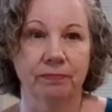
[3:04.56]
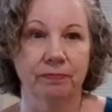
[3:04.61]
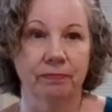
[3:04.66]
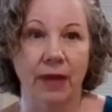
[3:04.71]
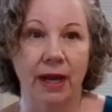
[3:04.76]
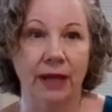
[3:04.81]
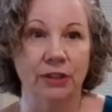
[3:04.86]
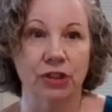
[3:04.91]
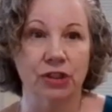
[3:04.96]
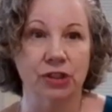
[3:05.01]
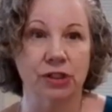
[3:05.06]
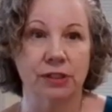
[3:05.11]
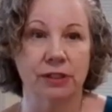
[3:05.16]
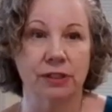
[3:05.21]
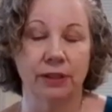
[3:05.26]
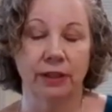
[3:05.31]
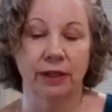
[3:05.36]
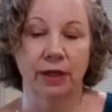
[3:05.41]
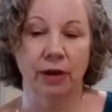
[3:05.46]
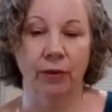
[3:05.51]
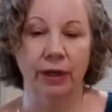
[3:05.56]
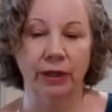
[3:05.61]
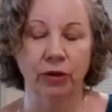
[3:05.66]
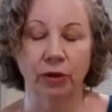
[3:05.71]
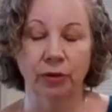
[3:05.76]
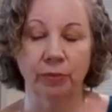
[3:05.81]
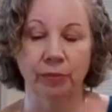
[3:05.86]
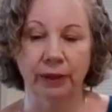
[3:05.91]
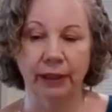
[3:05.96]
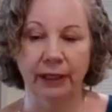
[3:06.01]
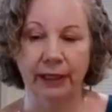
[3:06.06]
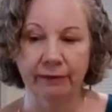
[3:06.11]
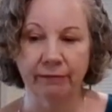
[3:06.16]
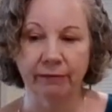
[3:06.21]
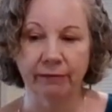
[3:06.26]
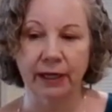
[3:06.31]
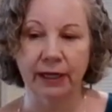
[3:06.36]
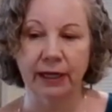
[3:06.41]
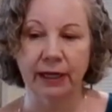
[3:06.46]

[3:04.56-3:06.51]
I just, you know, I couldn't believe it.